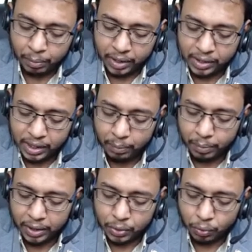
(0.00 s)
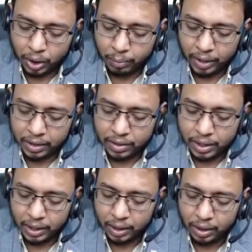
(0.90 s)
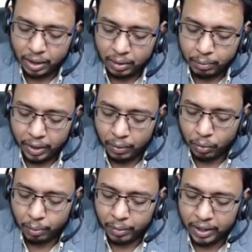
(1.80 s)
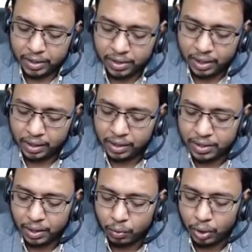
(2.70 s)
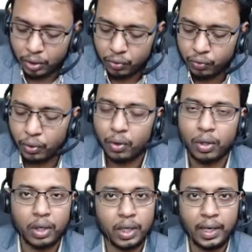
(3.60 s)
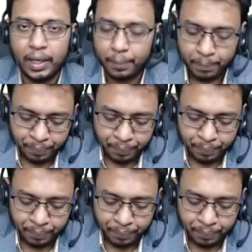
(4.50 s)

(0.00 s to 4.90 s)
plus c plus 1 minus c by 1 minus c is equal to 4, right?